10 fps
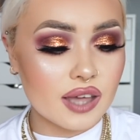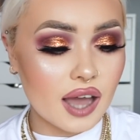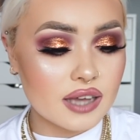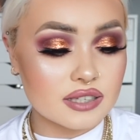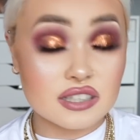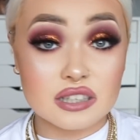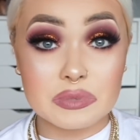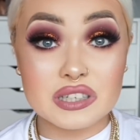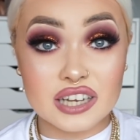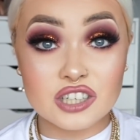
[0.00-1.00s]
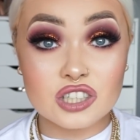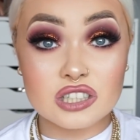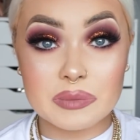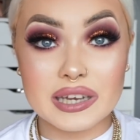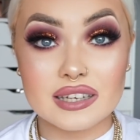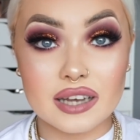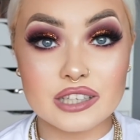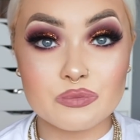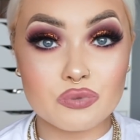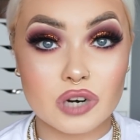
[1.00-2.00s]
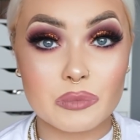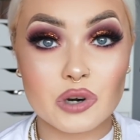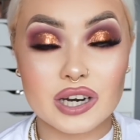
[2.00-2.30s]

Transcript: has the potential to be a nice primer,